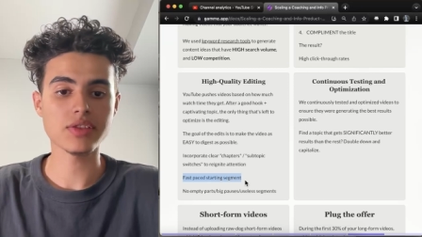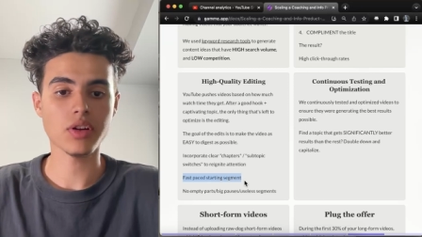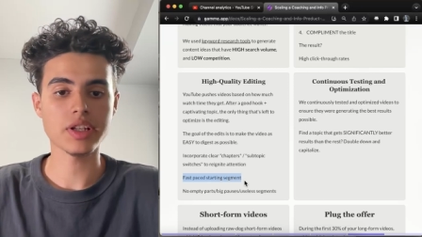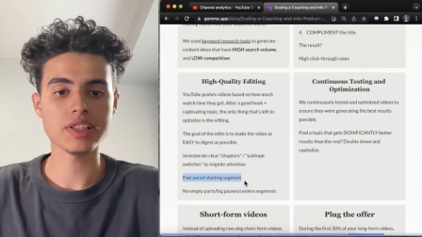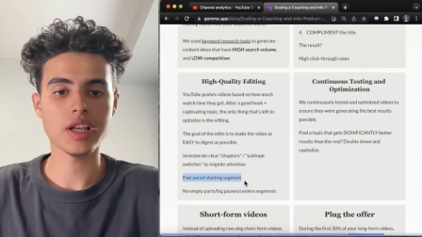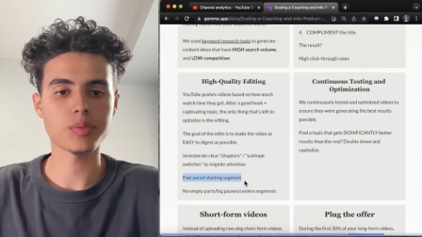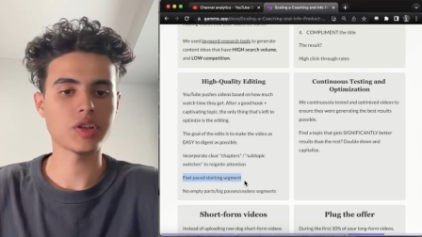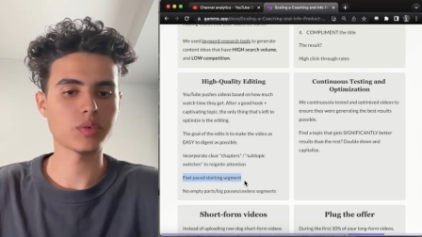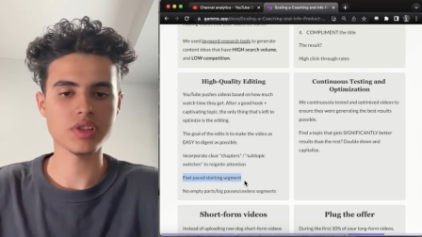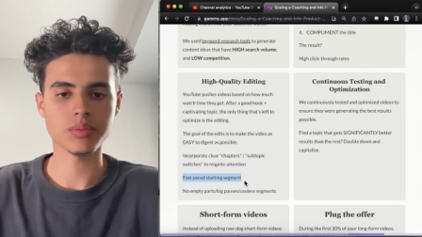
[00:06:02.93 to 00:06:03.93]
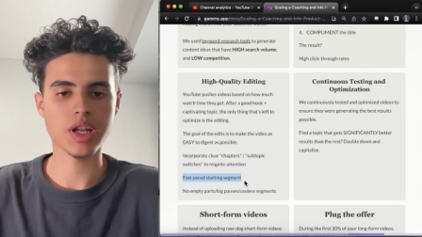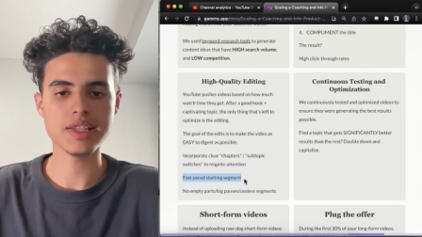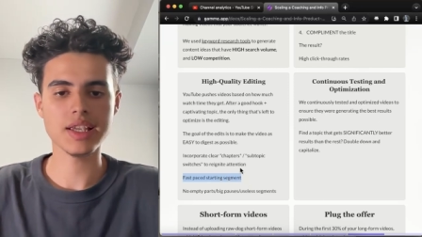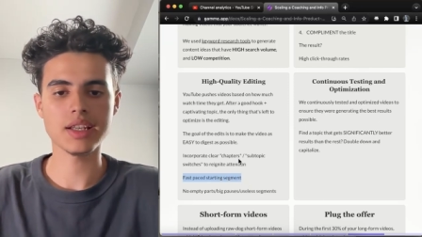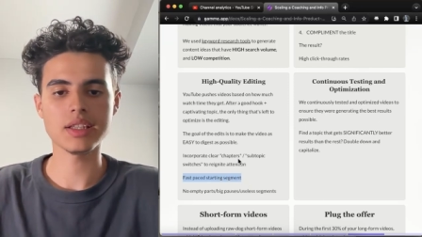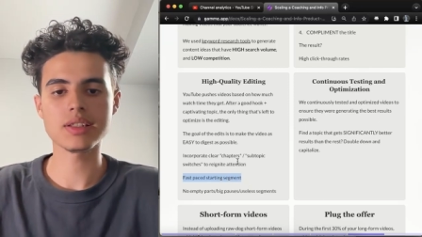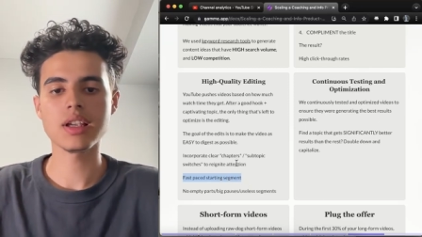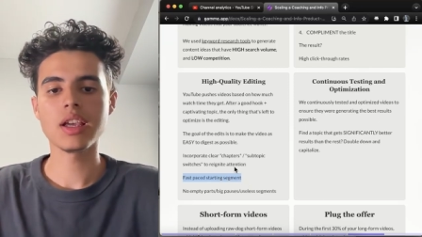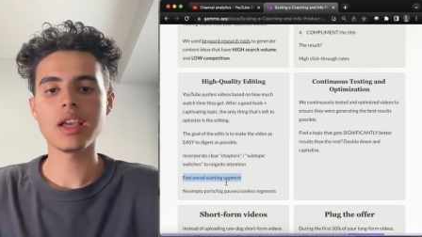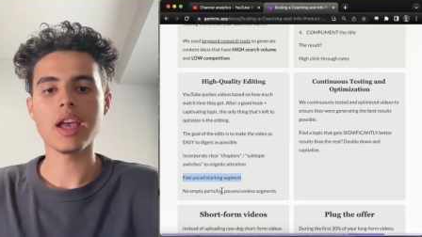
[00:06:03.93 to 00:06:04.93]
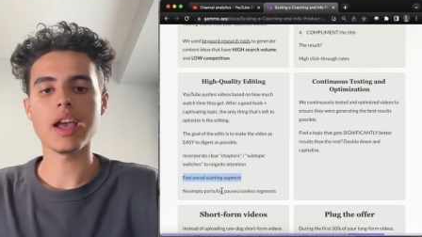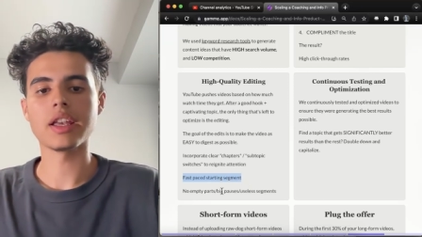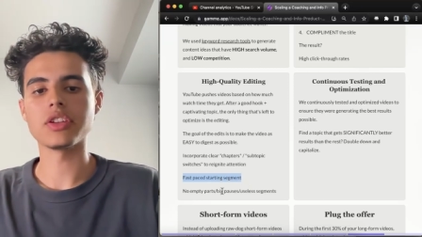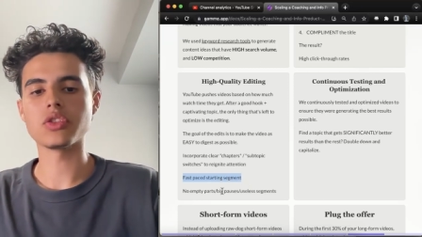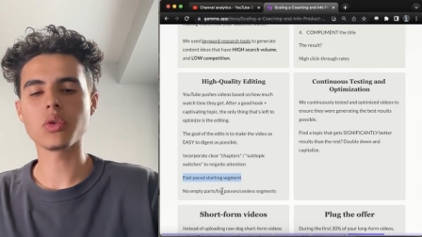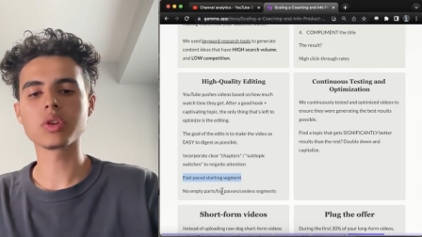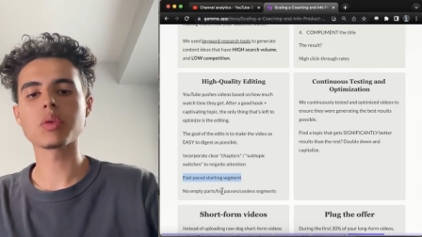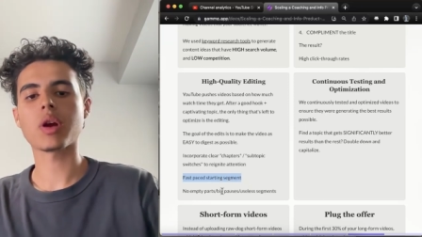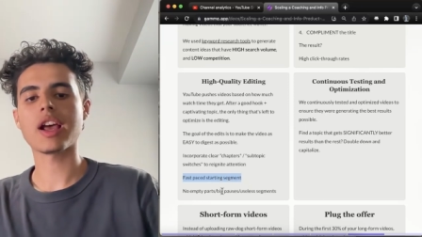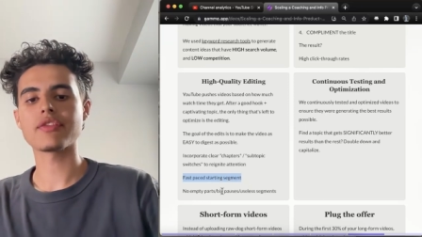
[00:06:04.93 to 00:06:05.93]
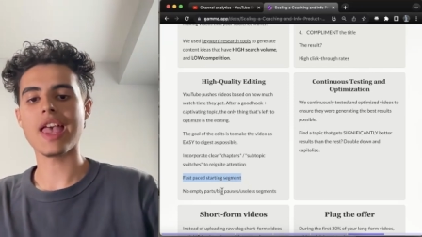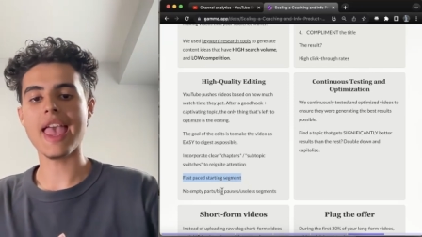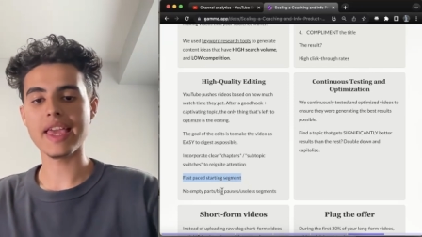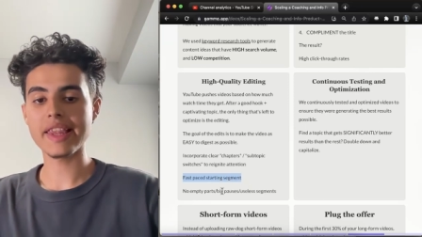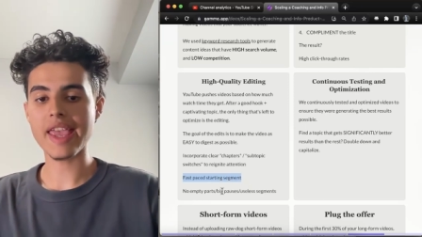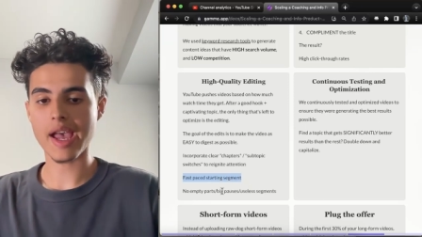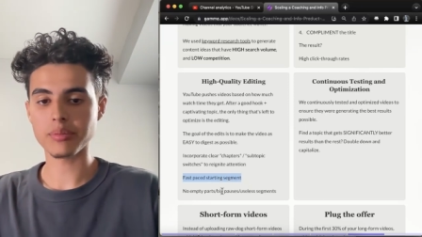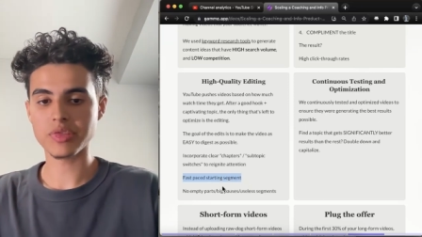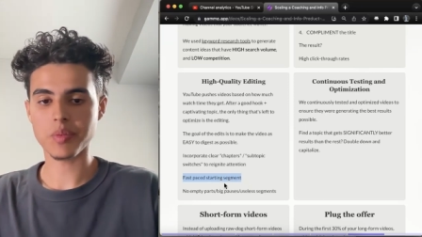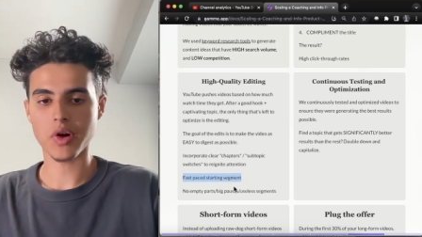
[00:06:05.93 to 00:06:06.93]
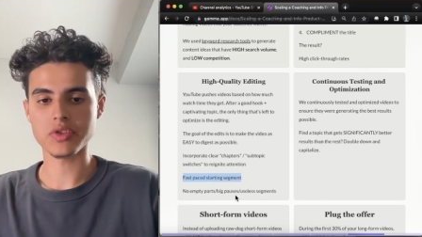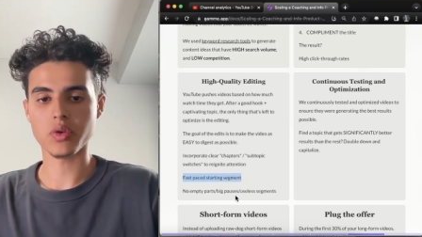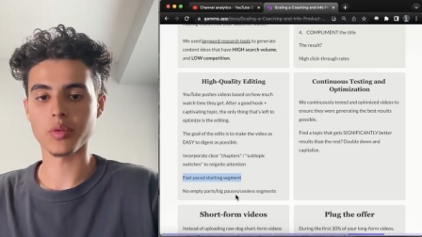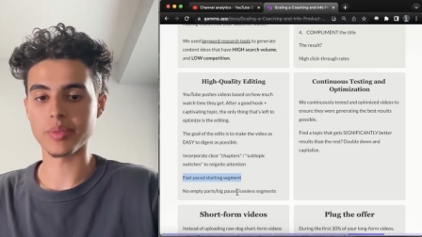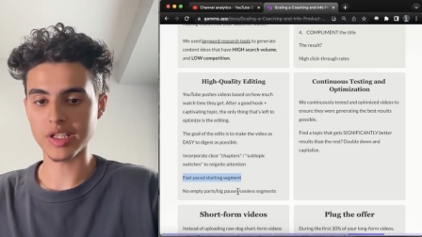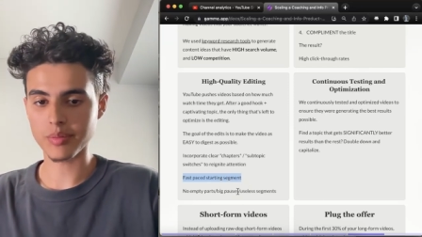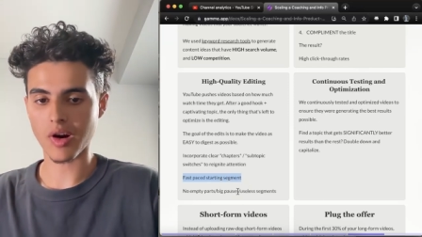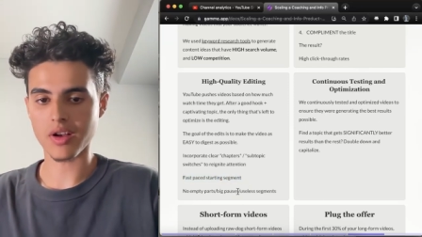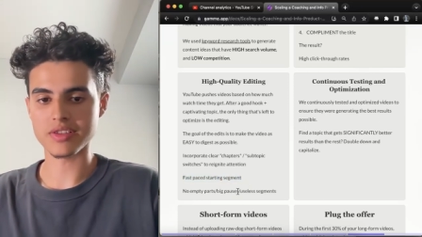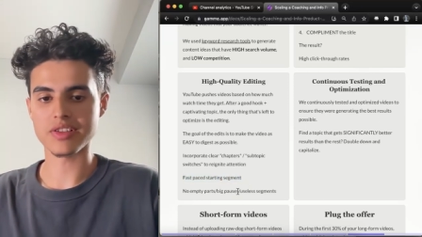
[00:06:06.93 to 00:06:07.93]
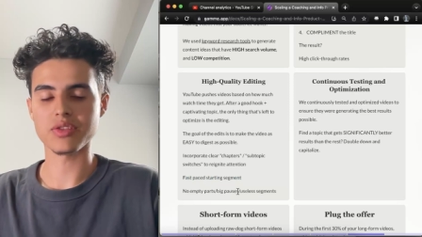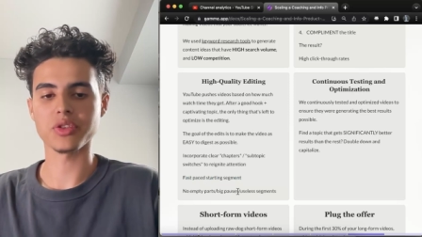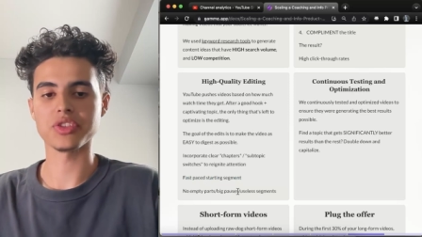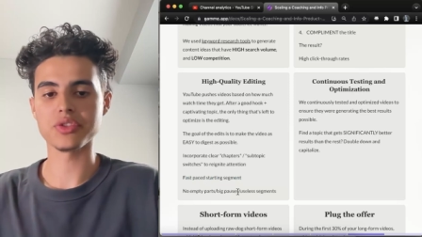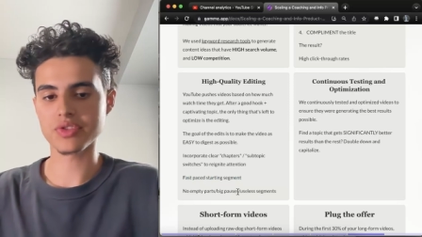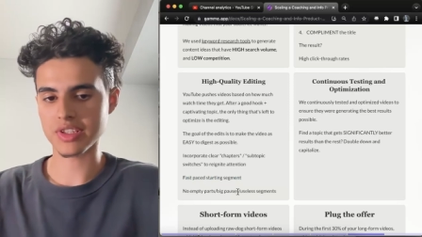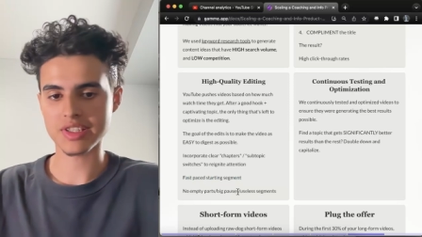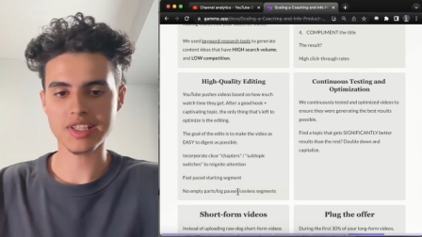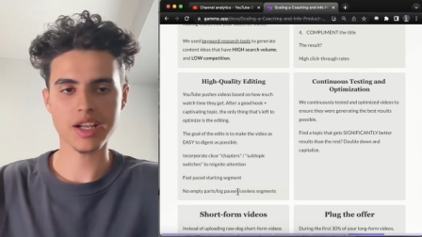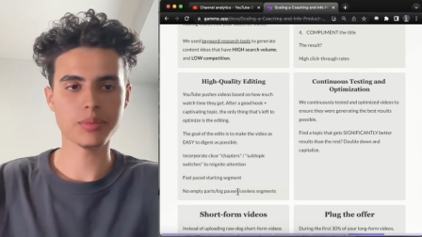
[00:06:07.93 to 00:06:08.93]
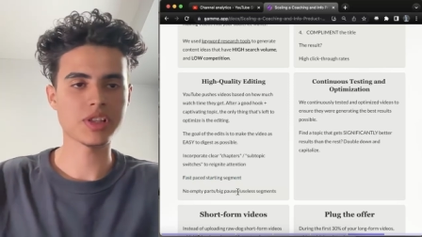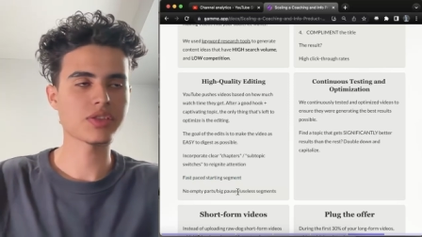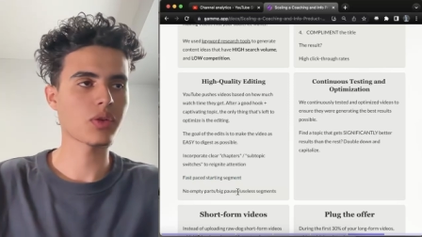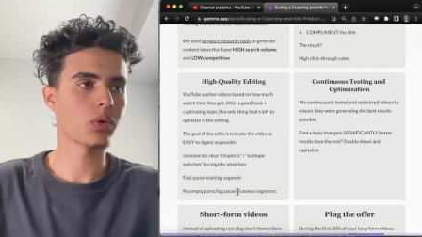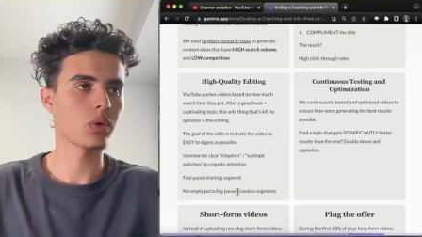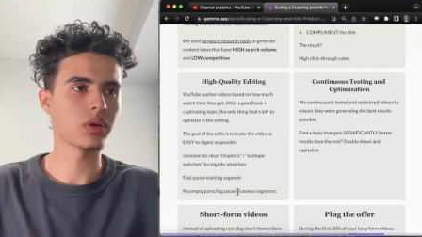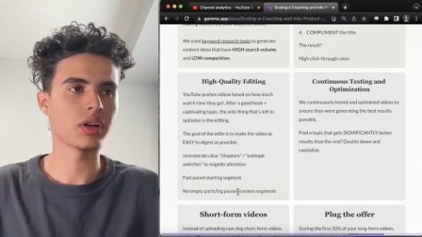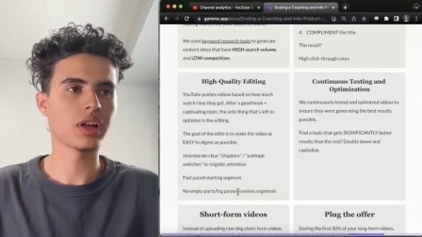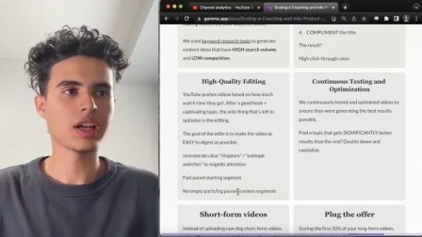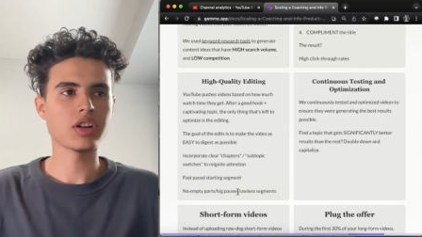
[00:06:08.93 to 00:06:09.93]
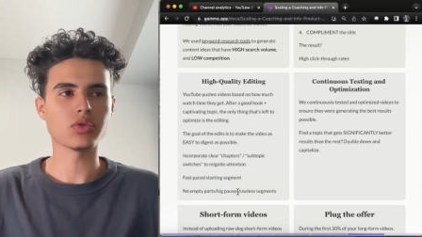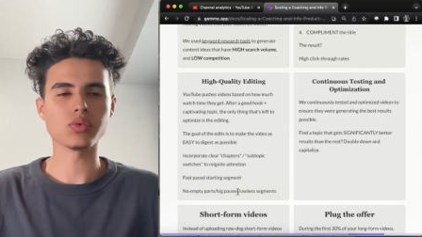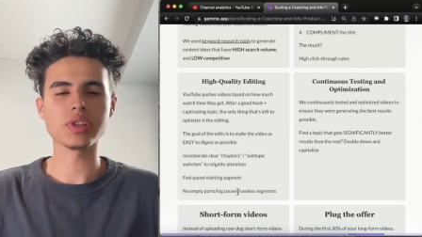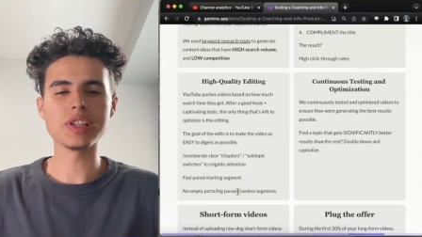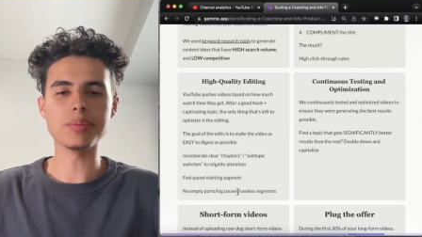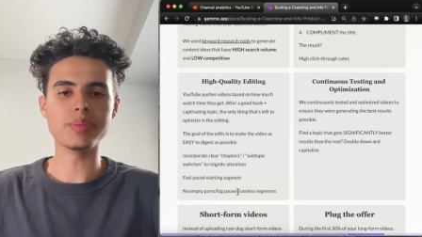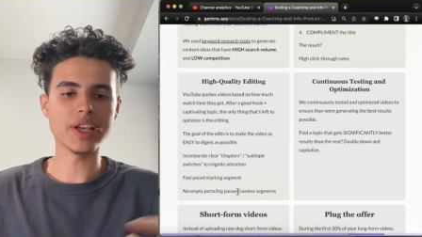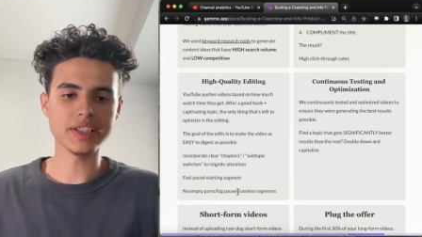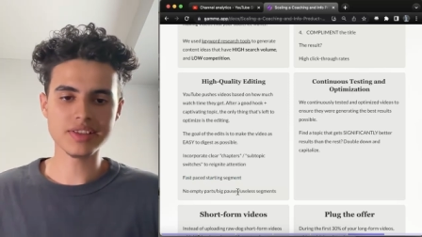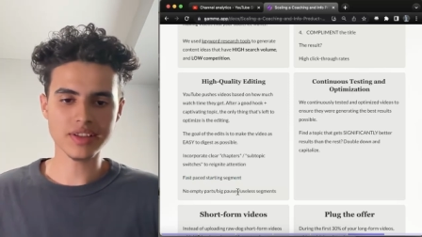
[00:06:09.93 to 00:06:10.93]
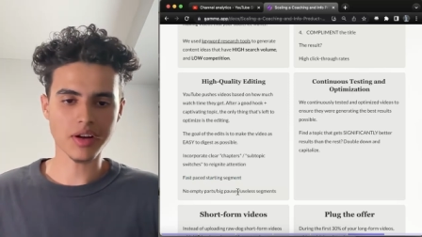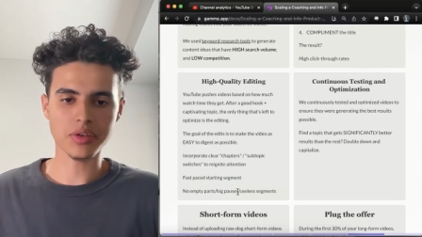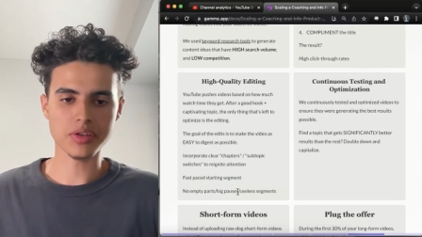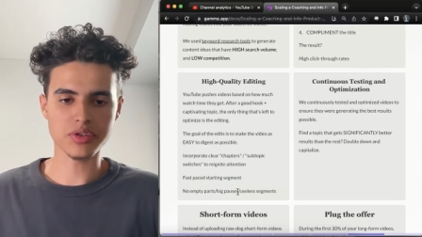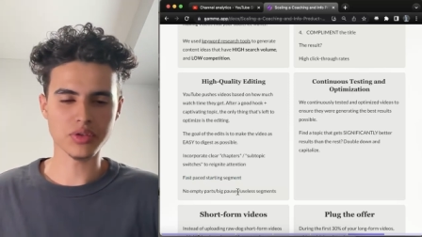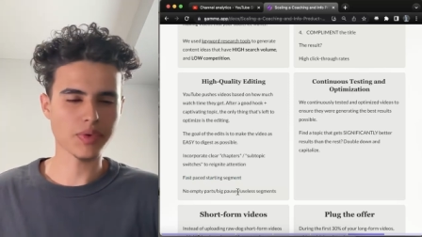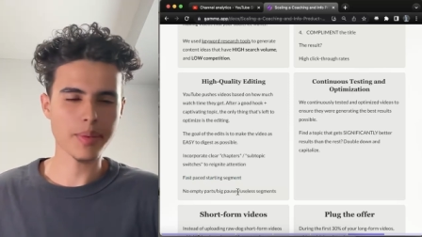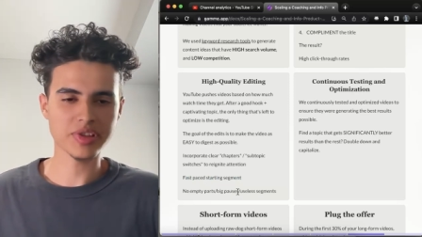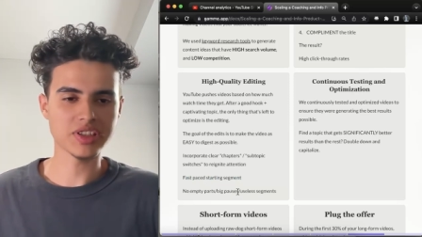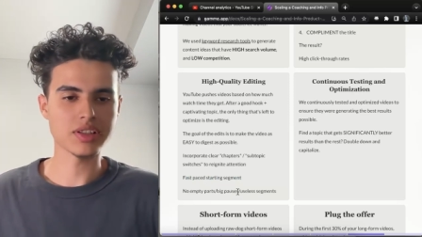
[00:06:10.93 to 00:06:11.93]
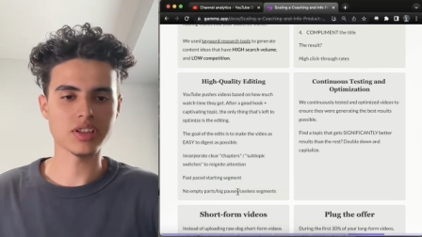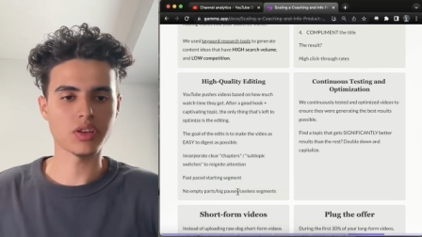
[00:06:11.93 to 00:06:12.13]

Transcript: starting segment with some nice edits, and you don't really want to have any empty parts or big pauses or useless segments or really big stutters or repetition.